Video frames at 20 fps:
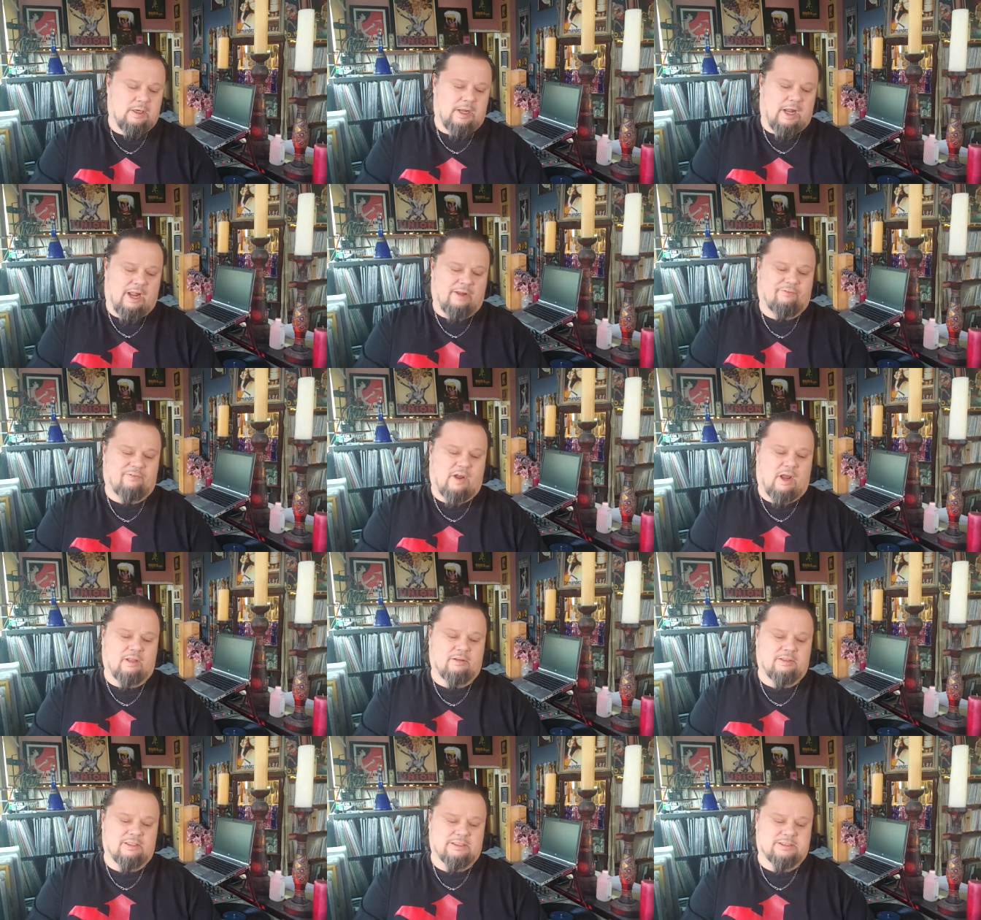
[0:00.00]
I
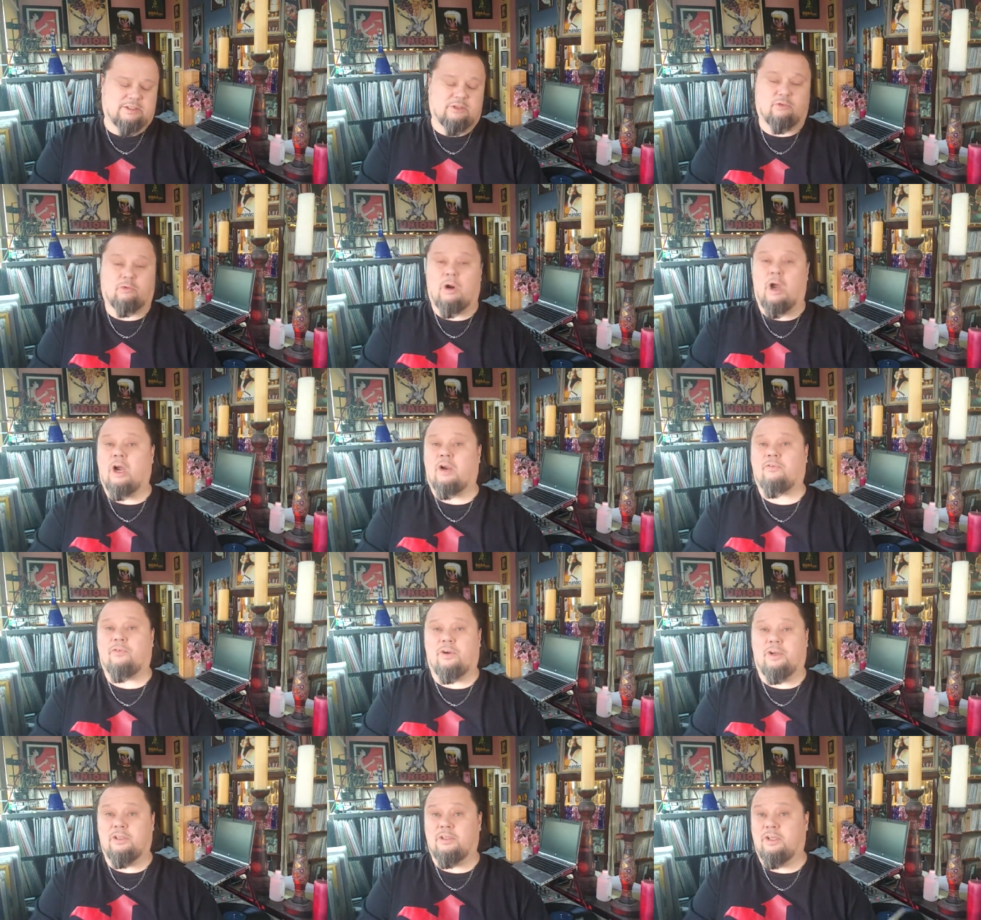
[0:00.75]
found this in
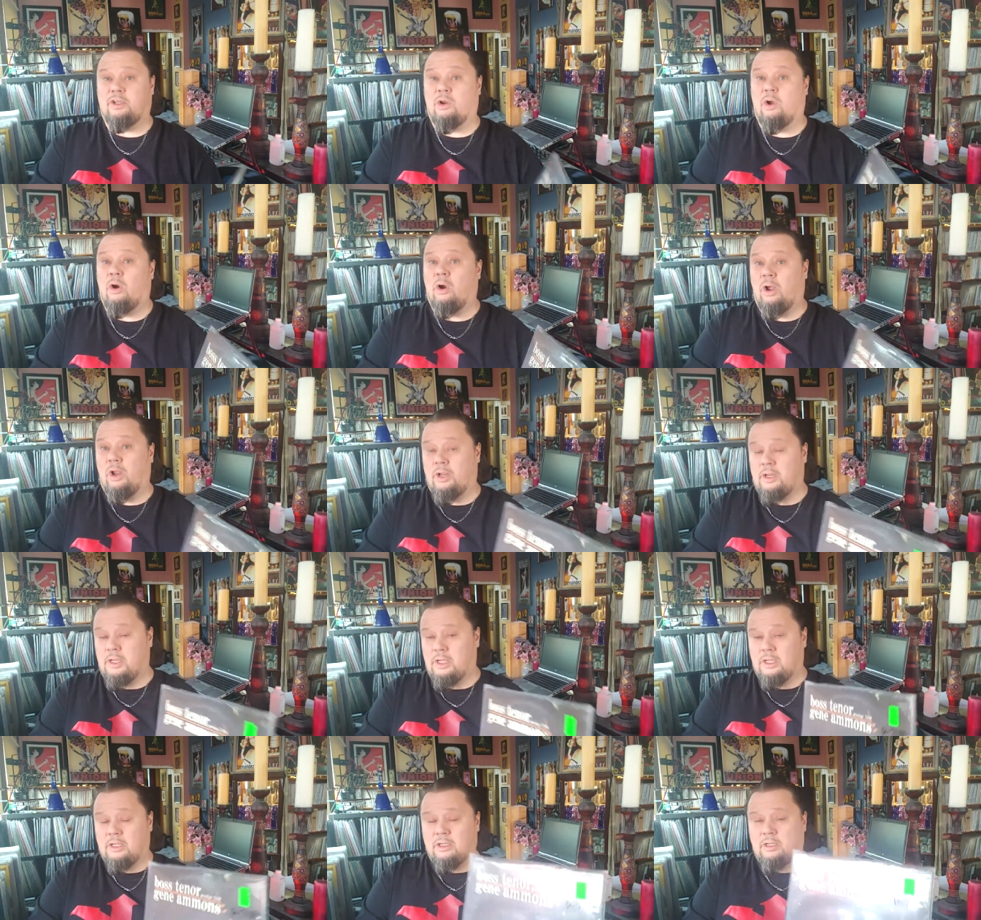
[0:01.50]
Rockford, Illinois.